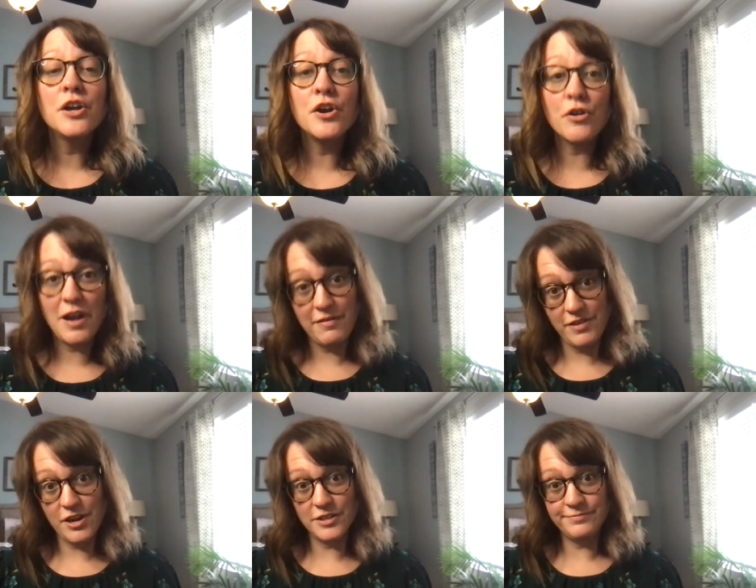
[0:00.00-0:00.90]

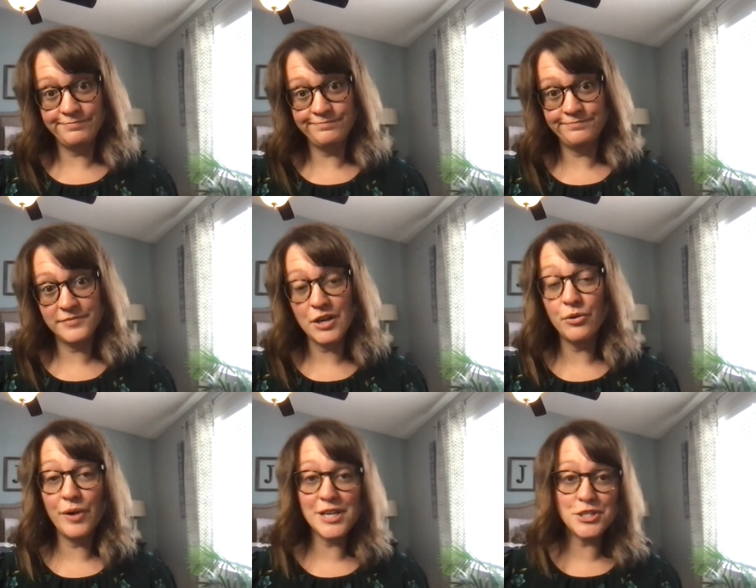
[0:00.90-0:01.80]
graveyard.
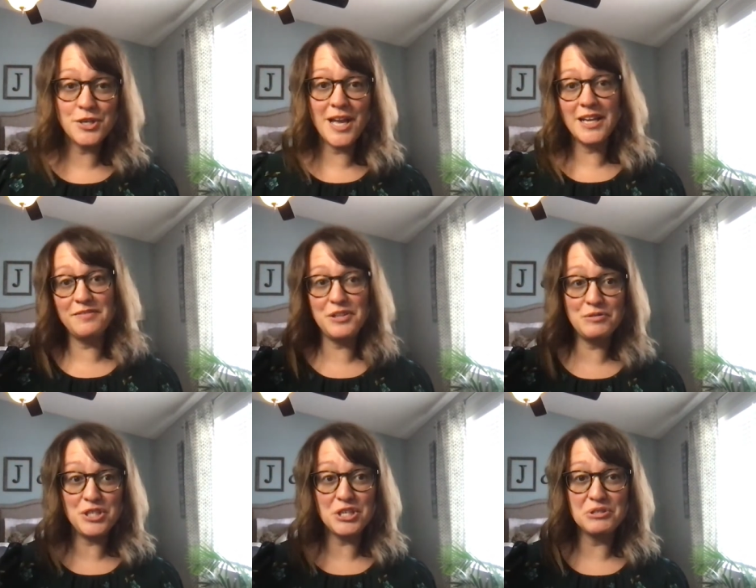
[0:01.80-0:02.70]
Raise your hand if
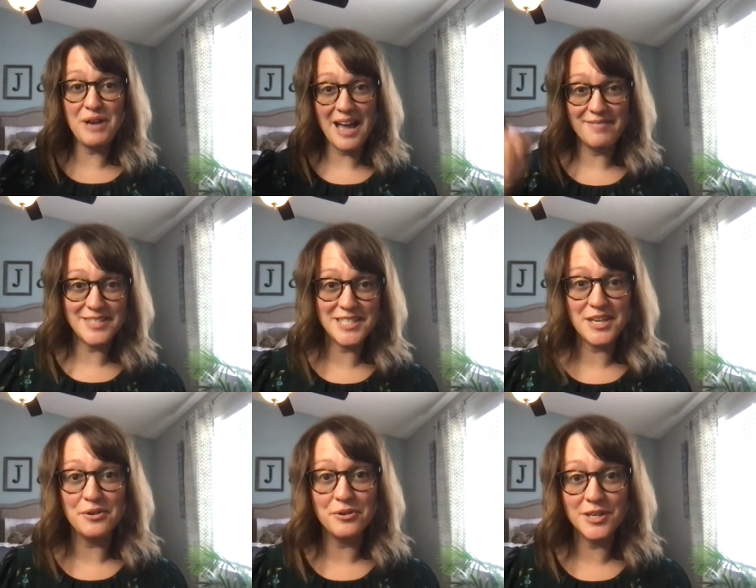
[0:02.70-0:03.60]
you too have a
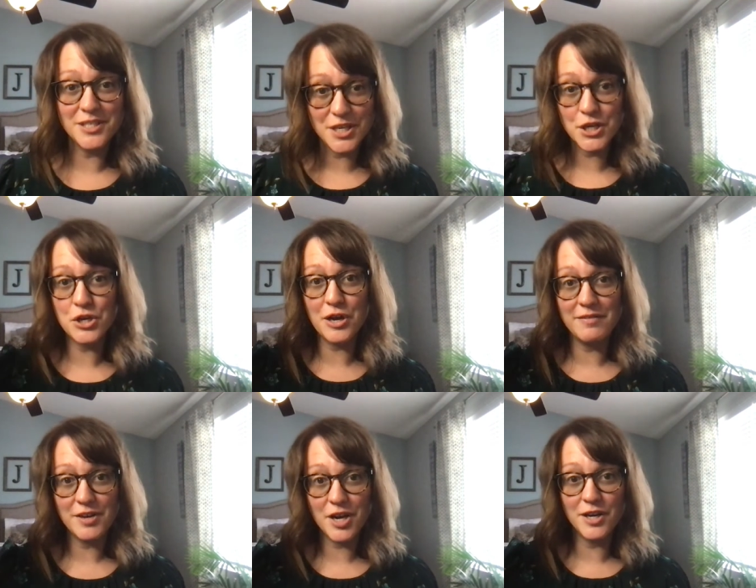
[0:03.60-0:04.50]
deodorant
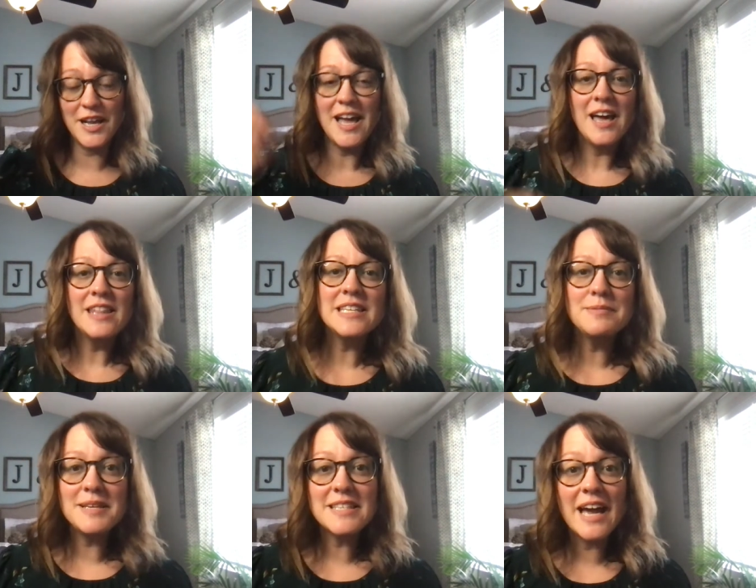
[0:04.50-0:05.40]
graveyard.
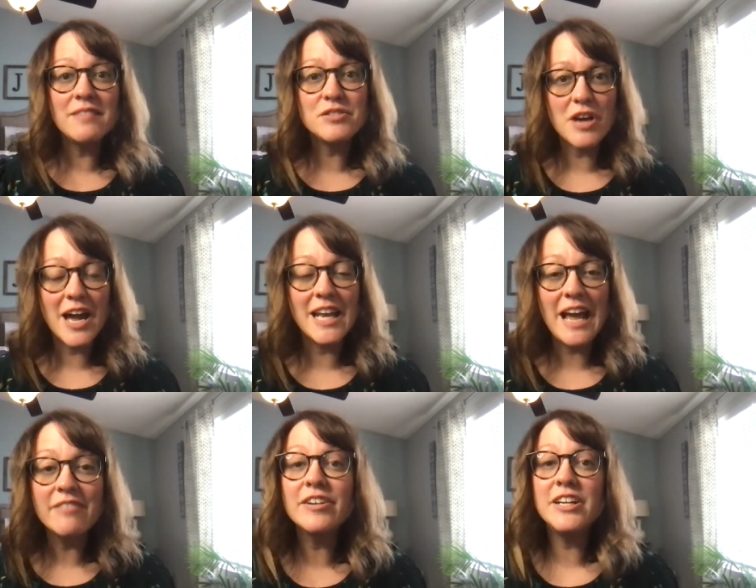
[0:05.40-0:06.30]
This means I have tried
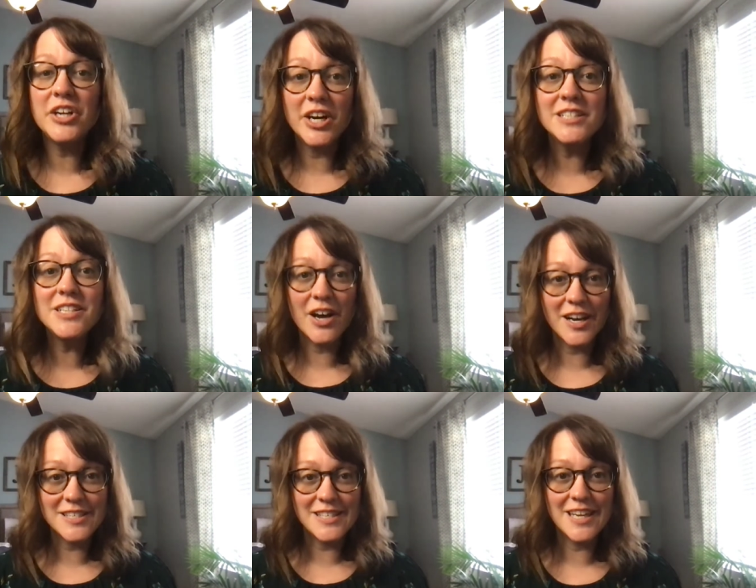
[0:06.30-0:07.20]
every non
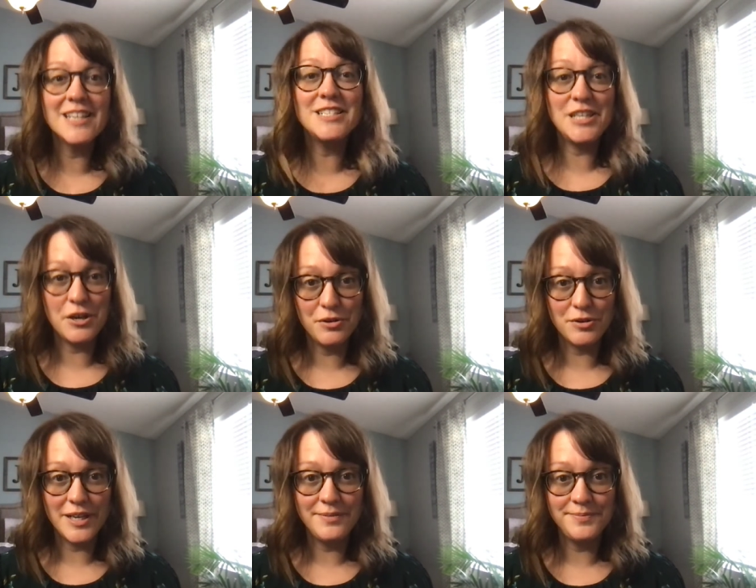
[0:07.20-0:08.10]
toxic
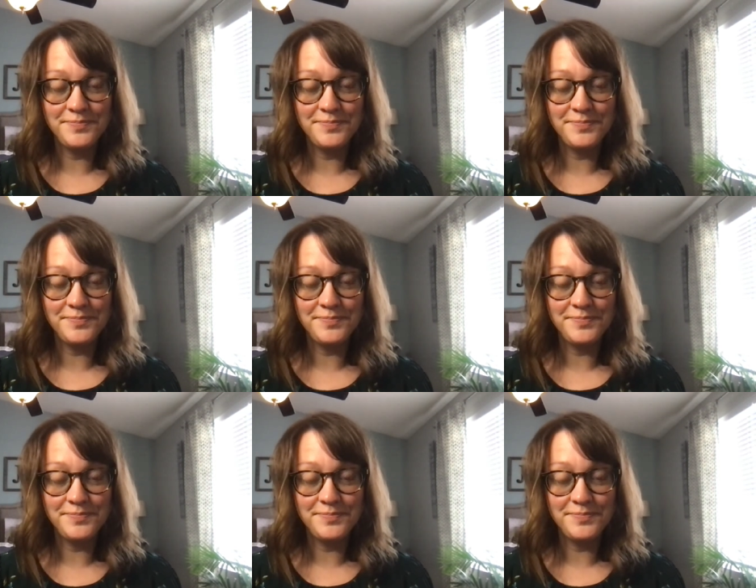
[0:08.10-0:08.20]
deodorant